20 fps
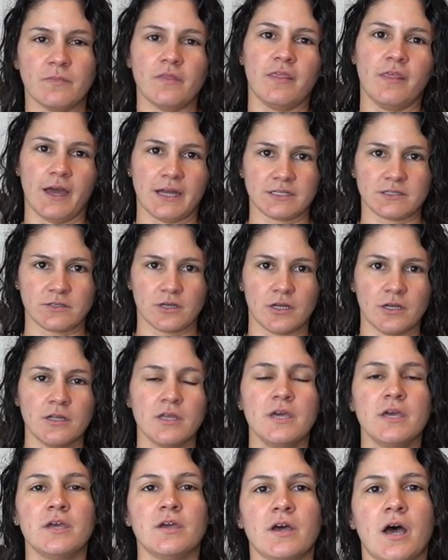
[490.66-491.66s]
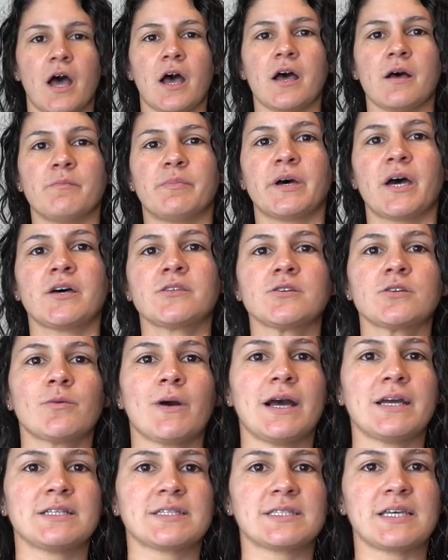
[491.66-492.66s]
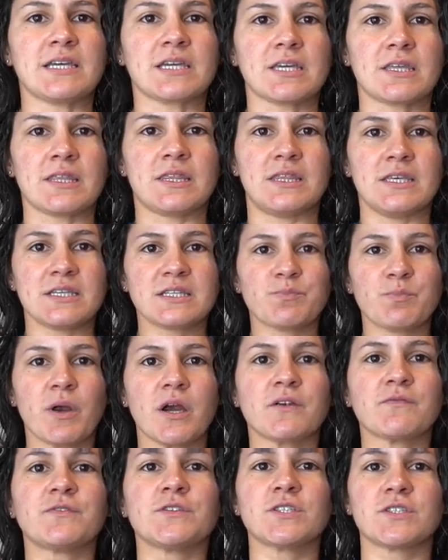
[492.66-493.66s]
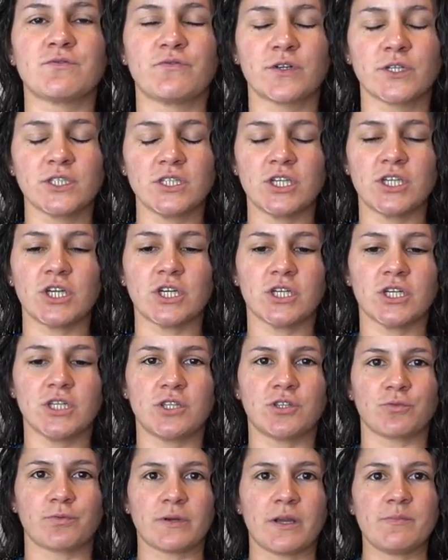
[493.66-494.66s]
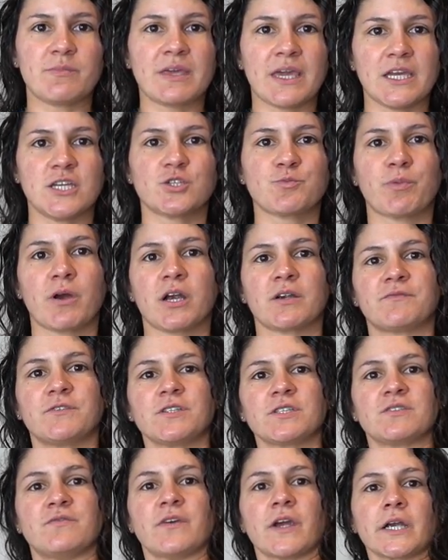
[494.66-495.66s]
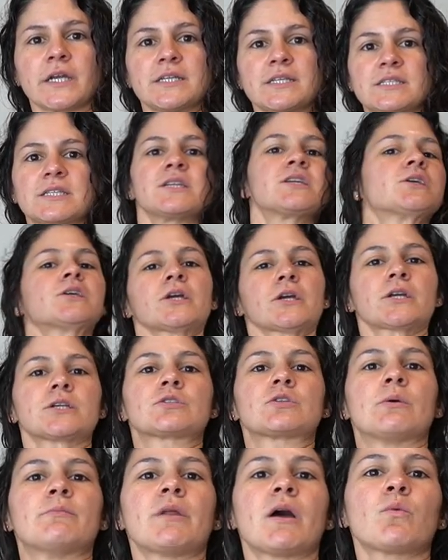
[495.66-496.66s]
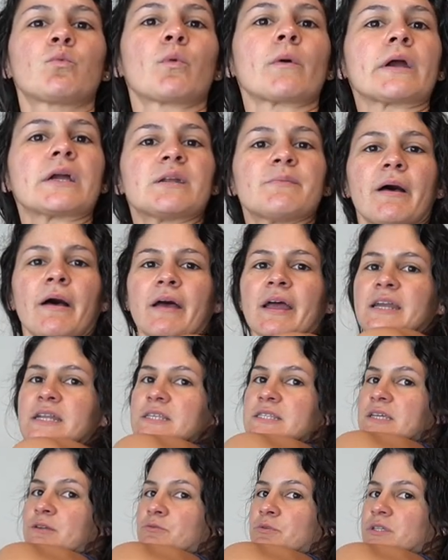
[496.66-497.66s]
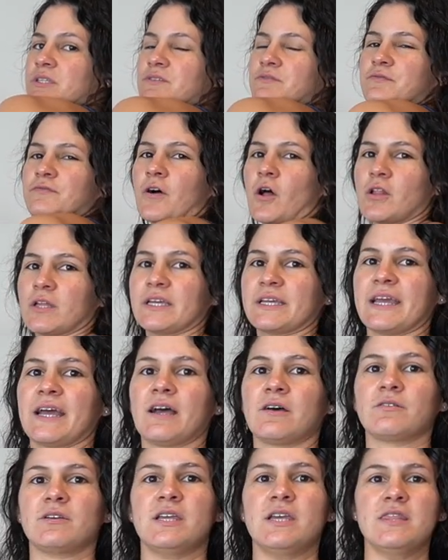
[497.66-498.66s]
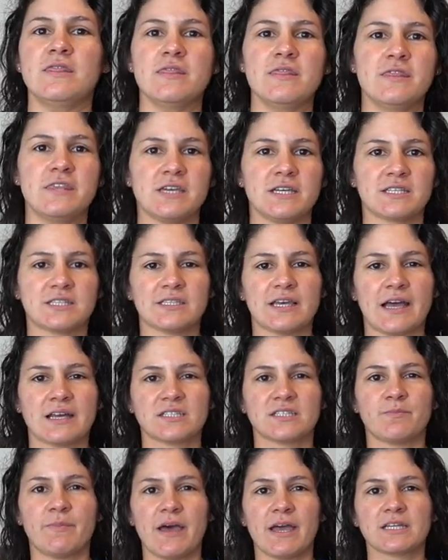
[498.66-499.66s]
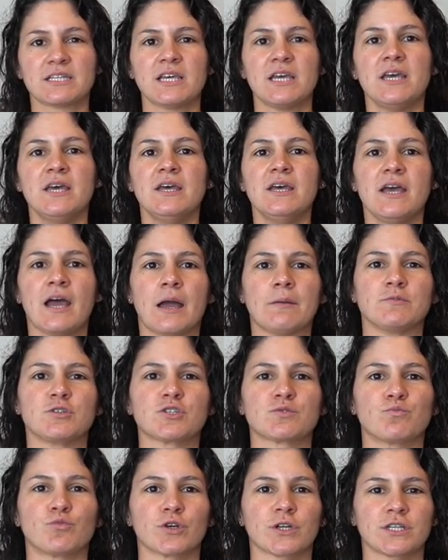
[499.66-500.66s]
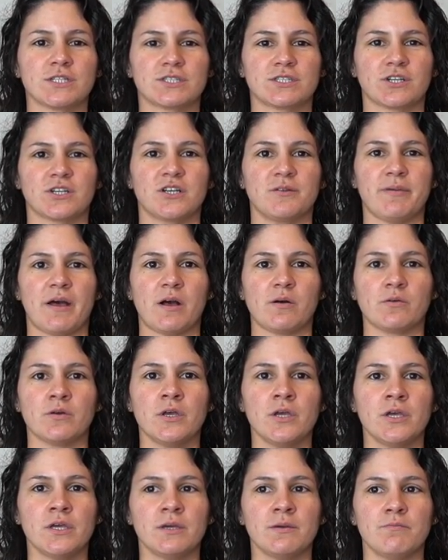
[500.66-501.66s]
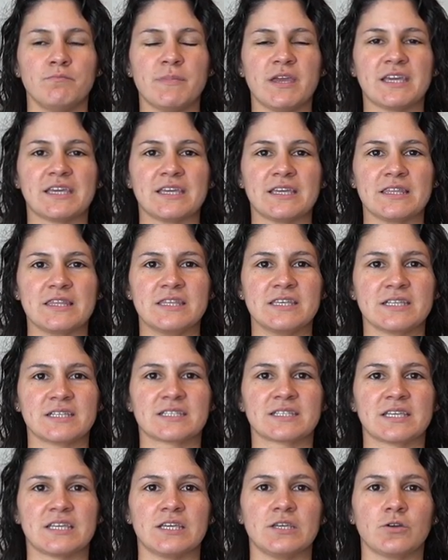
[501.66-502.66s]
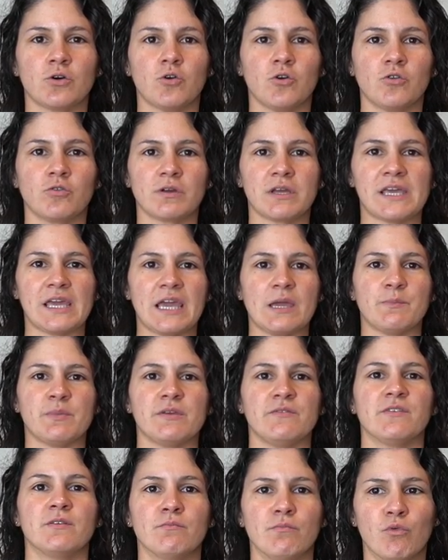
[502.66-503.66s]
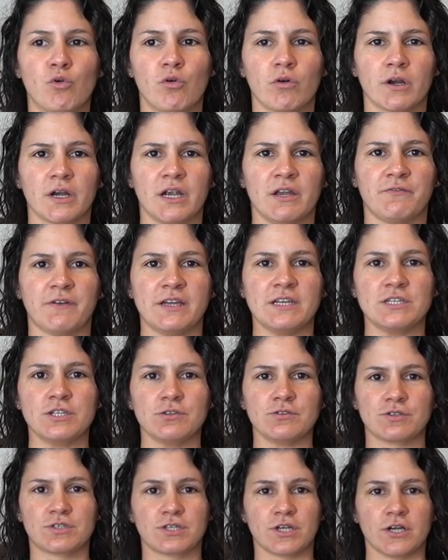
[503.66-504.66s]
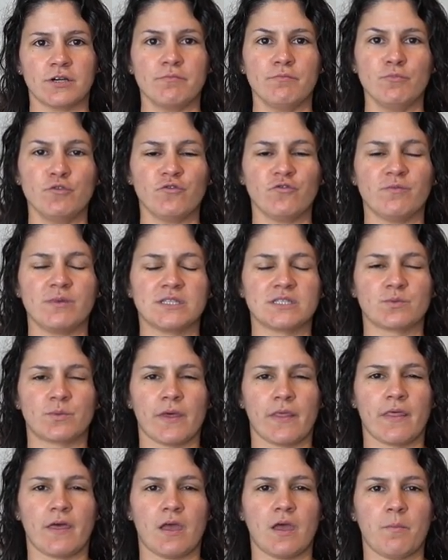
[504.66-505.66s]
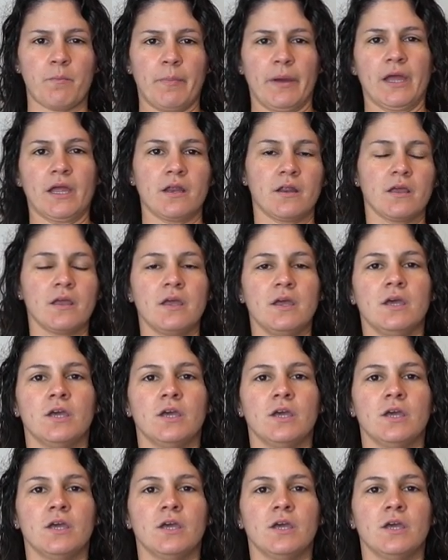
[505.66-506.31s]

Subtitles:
That's all. But otherwise, like this part feels really good. The rib cage part feels very secure, so I'm not worried about anything really falling out in this aspect. I'm just more concerned about making this keyhole gape even more if I do certain movements with it, but